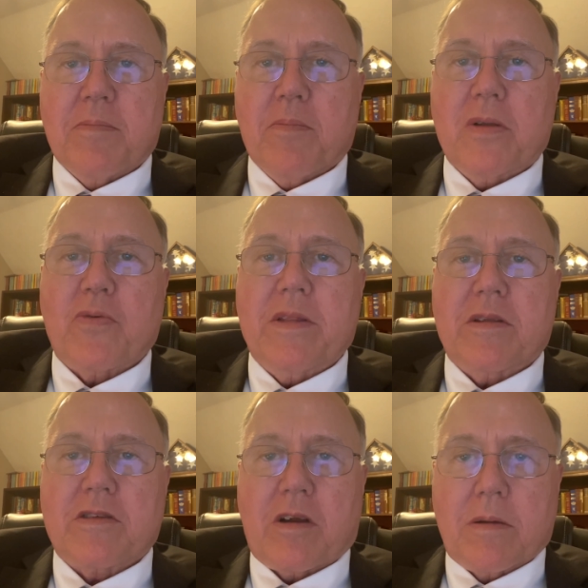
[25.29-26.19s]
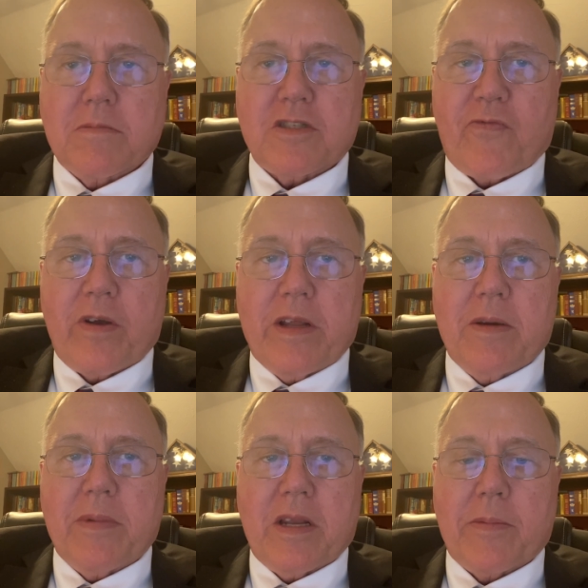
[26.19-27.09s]
between the terms
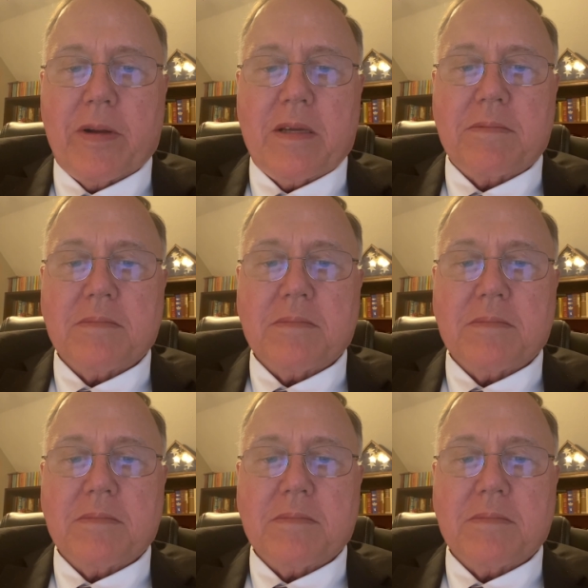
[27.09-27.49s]
freedom and liberty.